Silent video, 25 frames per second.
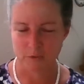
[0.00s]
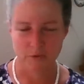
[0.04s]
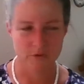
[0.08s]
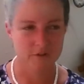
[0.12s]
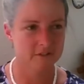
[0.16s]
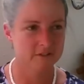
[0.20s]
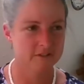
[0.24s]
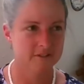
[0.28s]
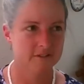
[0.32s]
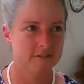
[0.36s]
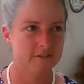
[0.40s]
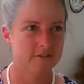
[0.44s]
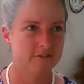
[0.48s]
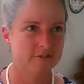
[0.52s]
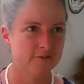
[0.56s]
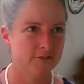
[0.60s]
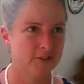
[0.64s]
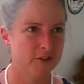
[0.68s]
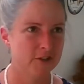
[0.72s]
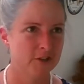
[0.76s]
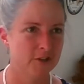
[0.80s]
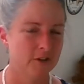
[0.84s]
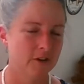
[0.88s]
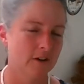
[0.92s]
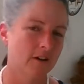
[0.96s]
to
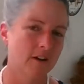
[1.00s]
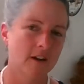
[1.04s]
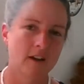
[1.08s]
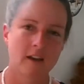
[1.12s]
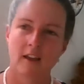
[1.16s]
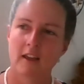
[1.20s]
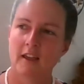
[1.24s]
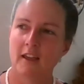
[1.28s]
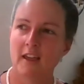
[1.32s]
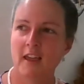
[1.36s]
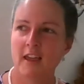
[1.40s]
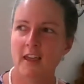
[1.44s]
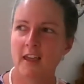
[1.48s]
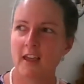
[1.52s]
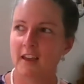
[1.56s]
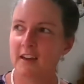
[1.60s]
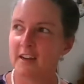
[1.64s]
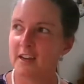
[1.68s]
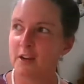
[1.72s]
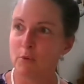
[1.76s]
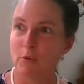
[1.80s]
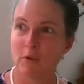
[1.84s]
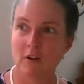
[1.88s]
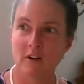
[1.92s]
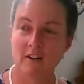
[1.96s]
figure
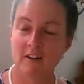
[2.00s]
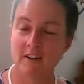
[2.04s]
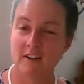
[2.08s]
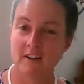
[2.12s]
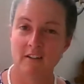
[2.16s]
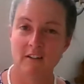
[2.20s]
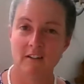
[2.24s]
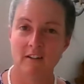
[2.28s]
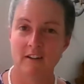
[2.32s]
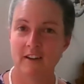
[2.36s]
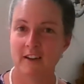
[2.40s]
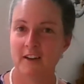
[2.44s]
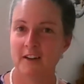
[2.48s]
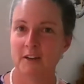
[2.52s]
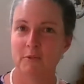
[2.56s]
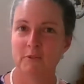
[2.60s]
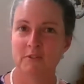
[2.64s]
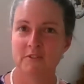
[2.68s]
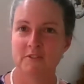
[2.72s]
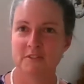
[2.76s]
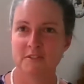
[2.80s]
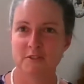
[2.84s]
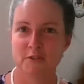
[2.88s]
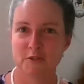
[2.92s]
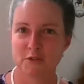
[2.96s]
anywhere near in
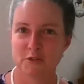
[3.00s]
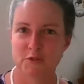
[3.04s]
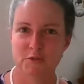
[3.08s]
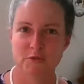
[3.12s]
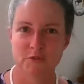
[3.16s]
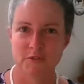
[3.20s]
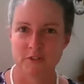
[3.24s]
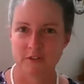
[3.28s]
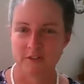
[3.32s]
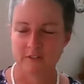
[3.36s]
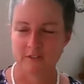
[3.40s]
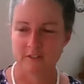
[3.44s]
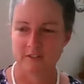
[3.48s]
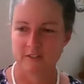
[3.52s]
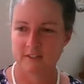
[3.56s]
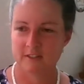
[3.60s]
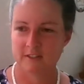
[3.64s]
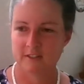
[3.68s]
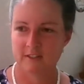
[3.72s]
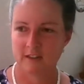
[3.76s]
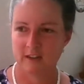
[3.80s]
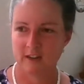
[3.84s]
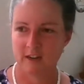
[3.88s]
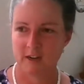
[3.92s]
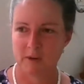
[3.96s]
anyone's search results,
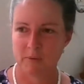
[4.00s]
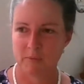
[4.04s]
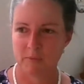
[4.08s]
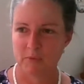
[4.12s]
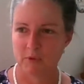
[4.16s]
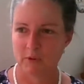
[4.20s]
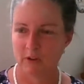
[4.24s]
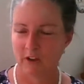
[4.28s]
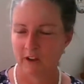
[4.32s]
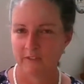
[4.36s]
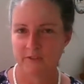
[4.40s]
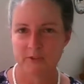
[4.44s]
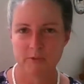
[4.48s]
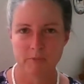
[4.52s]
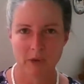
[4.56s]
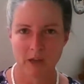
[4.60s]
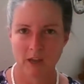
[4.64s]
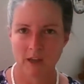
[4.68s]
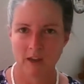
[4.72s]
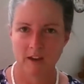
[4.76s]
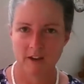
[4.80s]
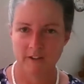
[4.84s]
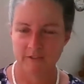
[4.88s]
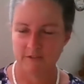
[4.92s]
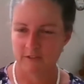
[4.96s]
you have to
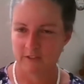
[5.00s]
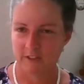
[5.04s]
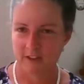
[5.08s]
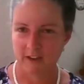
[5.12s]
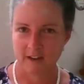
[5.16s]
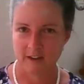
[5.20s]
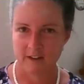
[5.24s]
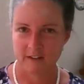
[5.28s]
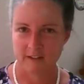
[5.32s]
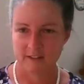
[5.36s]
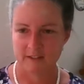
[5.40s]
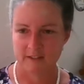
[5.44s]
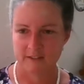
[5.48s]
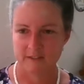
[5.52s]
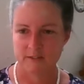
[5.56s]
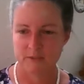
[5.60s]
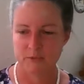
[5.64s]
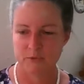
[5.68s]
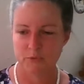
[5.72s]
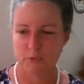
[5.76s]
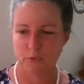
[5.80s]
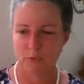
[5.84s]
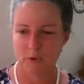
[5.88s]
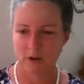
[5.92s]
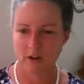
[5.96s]
pay for that as
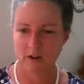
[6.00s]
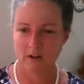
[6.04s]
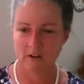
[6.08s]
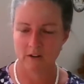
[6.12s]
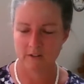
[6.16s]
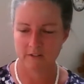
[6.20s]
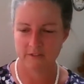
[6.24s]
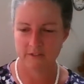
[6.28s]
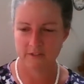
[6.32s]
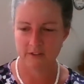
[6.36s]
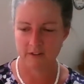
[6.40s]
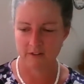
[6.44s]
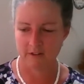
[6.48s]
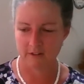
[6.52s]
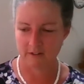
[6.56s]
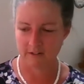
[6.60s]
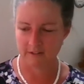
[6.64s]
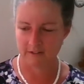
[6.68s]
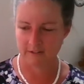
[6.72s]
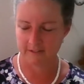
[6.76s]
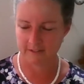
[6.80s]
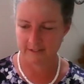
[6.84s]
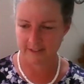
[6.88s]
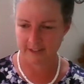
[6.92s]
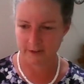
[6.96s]
well.
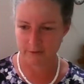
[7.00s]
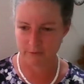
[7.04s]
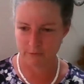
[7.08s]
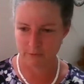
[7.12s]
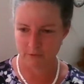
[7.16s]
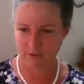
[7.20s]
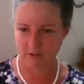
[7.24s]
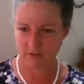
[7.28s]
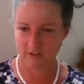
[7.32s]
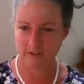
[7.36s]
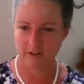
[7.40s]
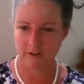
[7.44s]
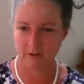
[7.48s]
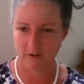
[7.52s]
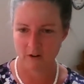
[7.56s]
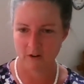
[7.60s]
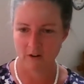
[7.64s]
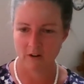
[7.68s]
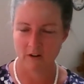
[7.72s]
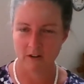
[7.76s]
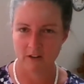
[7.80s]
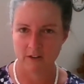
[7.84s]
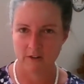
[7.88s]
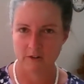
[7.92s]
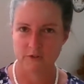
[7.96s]
They really are
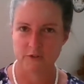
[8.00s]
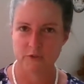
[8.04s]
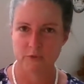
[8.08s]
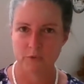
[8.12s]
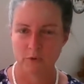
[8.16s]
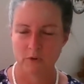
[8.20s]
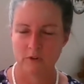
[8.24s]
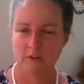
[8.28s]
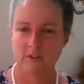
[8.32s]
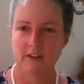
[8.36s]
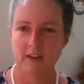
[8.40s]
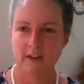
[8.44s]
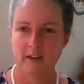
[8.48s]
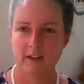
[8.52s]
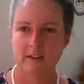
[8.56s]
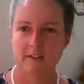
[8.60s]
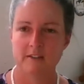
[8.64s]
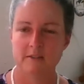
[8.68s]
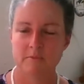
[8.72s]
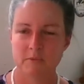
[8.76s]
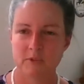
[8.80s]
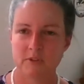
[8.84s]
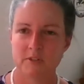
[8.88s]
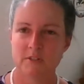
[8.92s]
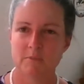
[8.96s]
geared toward getting as
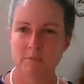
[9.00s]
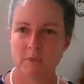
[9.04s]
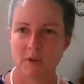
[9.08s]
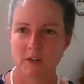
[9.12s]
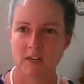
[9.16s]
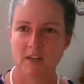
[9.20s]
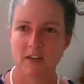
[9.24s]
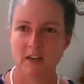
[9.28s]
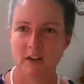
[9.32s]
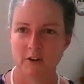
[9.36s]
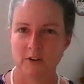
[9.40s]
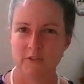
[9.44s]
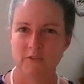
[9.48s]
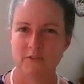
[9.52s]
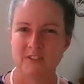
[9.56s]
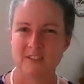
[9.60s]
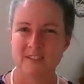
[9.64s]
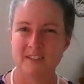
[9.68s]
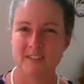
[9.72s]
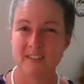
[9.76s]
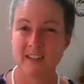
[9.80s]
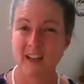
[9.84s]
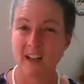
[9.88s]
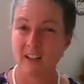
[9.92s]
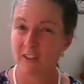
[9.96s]
much money out of the
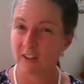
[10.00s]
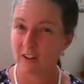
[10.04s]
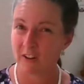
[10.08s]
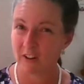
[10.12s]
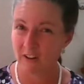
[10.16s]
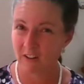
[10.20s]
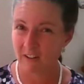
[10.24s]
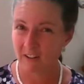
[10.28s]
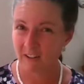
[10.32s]
seller